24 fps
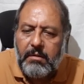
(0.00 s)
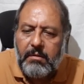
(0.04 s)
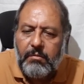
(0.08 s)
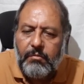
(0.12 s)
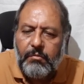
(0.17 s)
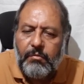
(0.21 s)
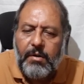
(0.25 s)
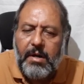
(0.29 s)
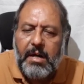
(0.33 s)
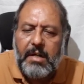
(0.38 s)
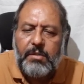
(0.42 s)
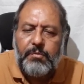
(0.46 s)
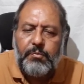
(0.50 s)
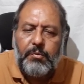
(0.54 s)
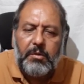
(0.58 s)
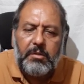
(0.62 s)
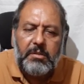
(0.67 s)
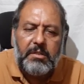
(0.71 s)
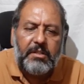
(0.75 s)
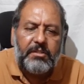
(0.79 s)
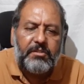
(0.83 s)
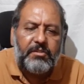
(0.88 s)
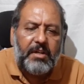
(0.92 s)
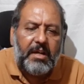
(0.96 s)
Watch for
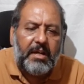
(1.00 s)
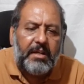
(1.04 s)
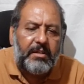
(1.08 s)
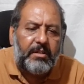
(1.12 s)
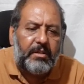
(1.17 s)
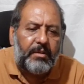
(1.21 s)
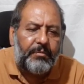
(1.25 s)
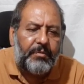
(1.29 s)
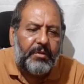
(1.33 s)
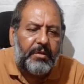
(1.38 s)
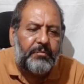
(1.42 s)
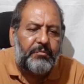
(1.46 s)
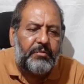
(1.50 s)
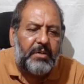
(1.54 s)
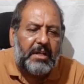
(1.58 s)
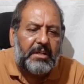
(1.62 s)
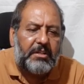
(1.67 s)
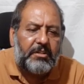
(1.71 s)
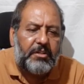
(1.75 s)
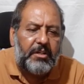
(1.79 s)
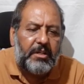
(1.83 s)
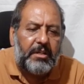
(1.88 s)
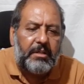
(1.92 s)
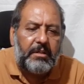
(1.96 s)
the sign of
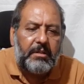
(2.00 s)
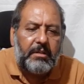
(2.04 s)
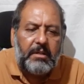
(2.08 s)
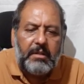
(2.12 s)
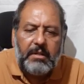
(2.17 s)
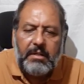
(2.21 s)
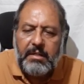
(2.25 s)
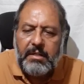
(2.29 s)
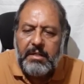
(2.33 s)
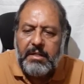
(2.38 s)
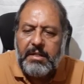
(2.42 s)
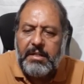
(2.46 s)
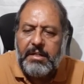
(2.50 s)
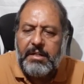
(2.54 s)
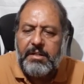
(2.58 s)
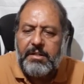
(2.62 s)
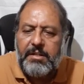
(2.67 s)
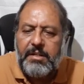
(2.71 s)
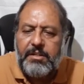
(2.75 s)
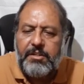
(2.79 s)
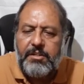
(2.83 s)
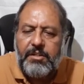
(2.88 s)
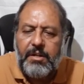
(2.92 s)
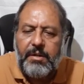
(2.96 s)
infection,
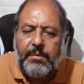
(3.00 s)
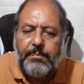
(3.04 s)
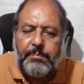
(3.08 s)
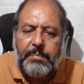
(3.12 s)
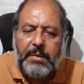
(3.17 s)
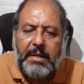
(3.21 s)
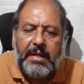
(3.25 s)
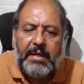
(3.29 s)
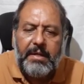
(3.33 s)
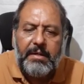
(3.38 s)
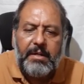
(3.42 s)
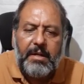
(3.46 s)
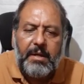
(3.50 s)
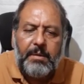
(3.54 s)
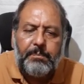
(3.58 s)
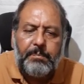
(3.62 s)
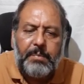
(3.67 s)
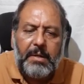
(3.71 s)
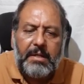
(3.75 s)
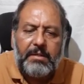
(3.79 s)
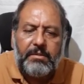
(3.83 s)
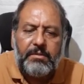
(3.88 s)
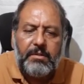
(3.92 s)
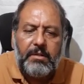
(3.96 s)
irritation, pain, and
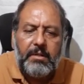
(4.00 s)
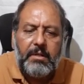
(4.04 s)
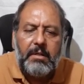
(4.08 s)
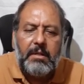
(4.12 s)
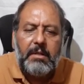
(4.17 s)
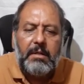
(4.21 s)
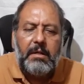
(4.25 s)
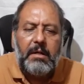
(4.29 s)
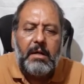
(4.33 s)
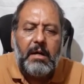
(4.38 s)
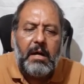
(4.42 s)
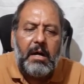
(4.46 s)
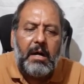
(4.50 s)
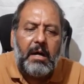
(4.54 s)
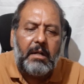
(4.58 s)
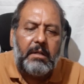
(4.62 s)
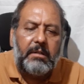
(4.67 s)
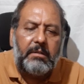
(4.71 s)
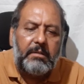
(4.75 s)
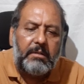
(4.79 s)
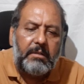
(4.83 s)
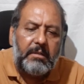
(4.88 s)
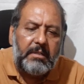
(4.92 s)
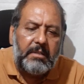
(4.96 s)
pus. All
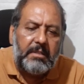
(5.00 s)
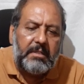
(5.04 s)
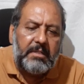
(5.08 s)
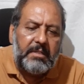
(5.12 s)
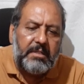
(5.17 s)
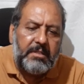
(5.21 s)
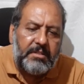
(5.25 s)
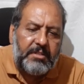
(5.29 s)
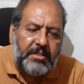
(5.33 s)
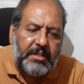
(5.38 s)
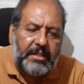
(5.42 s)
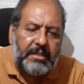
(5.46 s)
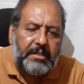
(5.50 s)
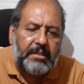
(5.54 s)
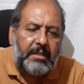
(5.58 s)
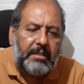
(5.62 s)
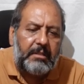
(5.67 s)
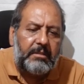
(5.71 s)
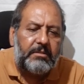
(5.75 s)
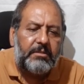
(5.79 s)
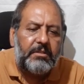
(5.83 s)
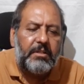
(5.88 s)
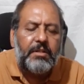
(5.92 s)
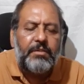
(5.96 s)

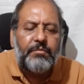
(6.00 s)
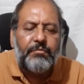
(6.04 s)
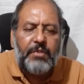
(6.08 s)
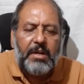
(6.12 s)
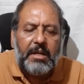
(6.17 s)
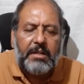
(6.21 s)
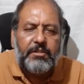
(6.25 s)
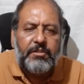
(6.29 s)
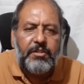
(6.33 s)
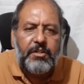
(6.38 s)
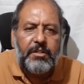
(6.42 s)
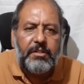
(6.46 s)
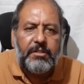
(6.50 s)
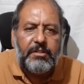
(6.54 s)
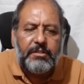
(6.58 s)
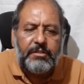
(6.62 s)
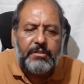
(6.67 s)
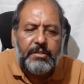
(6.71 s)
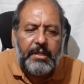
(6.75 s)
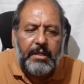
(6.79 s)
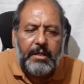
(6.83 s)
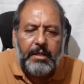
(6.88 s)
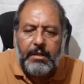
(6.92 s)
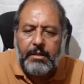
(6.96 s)
signals infection is
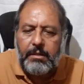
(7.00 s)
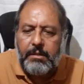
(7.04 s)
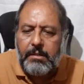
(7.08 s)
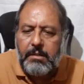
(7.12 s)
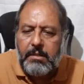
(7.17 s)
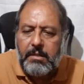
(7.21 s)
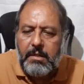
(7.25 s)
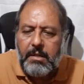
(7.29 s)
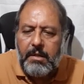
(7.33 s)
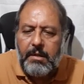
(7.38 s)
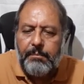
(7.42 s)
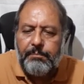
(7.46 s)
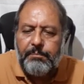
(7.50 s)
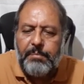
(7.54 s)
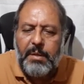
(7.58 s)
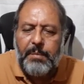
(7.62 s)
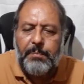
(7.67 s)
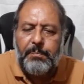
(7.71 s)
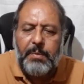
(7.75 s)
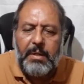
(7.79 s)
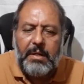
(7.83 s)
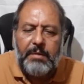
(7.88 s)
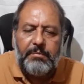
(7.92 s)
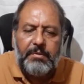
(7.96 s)
there.
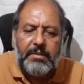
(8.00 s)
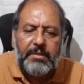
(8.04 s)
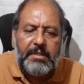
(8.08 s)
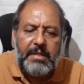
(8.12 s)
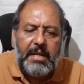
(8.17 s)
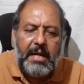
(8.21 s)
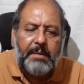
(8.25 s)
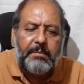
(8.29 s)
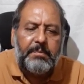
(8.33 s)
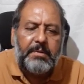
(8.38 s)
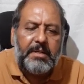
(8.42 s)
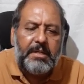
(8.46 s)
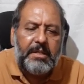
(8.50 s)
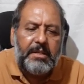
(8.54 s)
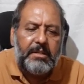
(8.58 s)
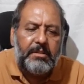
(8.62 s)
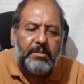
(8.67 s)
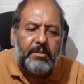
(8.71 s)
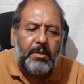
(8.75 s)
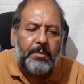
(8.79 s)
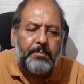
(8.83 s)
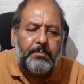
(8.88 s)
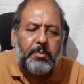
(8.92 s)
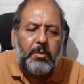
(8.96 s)
People with
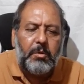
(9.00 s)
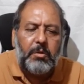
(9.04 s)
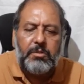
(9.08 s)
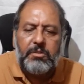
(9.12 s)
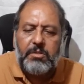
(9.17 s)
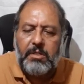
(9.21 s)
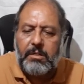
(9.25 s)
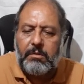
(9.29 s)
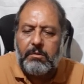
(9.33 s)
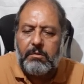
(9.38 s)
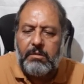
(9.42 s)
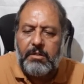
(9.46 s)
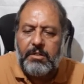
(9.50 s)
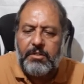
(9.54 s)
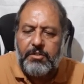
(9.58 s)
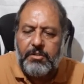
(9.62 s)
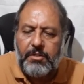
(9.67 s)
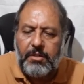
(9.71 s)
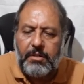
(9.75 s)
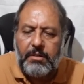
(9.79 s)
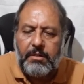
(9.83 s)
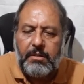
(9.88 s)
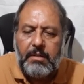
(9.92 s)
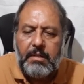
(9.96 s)
diabetes or poor
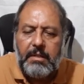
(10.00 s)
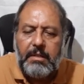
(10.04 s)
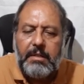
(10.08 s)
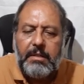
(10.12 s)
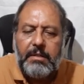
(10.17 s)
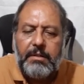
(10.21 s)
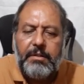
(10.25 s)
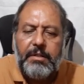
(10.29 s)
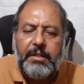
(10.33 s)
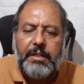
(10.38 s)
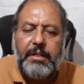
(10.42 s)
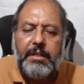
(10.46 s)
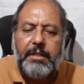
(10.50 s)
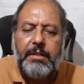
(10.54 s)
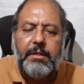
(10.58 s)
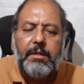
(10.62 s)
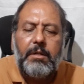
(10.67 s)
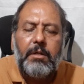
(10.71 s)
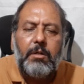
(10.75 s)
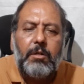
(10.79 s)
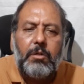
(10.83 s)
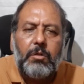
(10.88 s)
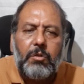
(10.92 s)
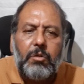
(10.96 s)
circulation need
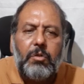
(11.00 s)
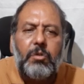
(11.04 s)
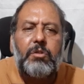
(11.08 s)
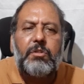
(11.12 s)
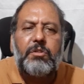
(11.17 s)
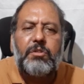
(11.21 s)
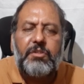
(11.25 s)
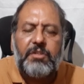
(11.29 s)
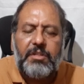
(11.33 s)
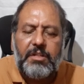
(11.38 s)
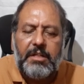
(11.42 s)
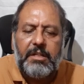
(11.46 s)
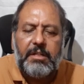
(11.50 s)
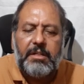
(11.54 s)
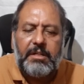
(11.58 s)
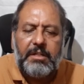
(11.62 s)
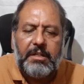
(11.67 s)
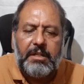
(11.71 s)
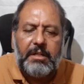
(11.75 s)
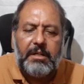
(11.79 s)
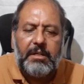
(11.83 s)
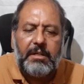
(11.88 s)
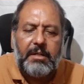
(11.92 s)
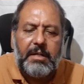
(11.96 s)
good skin
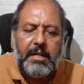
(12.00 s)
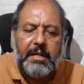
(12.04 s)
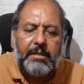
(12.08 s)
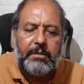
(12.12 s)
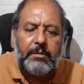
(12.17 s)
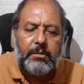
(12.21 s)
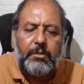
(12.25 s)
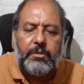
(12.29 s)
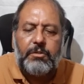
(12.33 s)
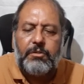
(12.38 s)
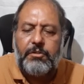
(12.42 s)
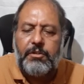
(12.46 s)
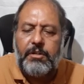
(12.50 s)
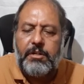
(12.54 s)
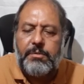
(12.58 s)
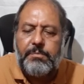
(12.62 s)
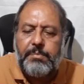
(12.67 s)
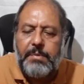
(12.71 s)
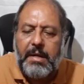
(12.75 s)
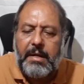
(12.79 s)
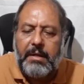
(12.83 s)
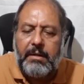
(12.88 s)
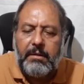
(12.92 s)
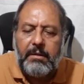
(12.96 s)
care and good
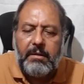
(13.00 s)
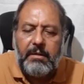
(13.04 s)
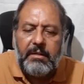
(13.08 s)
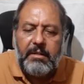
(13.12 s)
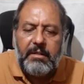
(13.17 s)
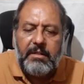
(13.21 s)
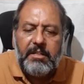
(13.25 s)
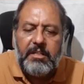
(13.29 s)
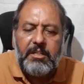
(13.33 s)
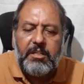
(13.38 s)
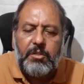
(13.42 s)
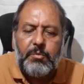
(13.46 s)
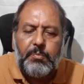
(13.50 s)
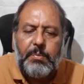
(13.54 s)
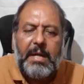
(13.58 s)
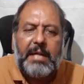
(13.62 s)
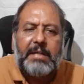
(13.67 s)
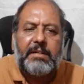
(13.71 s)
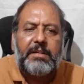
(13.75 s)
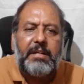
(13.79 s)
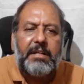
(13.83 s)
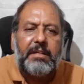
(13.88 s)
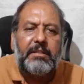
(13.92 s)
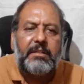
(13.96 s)
treatment.
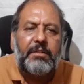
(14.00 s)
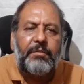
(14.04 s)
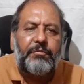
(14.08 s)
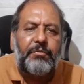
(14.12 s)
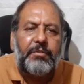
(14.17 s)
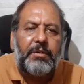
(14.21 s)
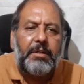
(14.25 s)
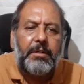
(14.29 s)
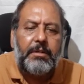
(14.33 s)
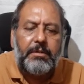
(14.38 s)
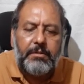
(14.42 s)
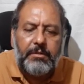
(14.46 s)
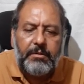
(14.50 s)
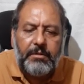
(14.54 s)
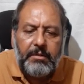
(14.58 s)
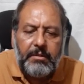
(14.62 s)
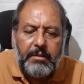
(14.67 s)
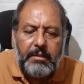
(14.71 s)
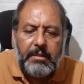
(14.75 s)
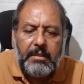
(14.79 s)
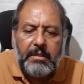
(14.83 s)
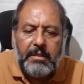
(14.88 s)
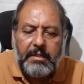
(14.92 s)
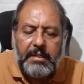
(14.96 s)
Inspecting the feet
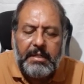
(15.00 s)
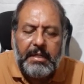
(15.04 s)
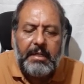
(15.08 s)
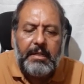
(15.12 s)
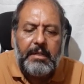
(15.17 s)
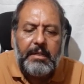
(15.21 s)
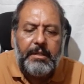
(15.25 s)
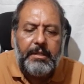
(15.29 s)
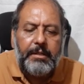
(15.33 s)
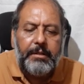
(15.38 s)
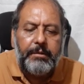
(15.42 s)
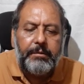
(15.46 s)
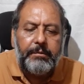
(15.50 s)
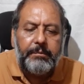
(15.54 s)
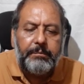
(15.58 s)
daily